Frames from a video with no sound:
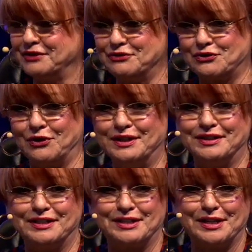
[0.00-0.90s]
joined
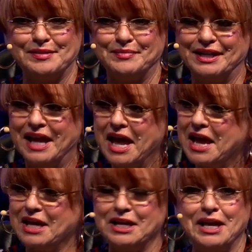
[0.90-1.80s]
the gym,
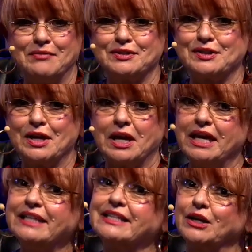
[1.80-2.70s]
and he
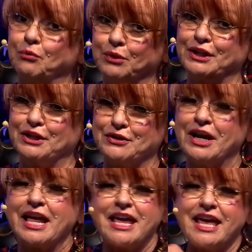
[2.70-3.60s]
did a really good,
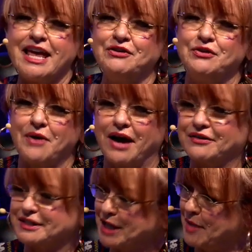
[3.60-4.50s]
he knew how
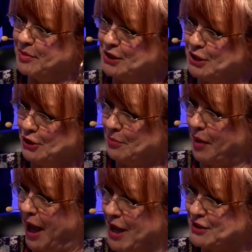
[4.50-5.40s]
to tap into your
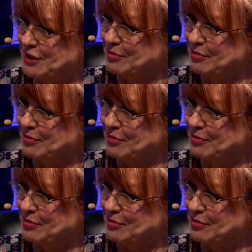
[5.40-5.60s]
passion.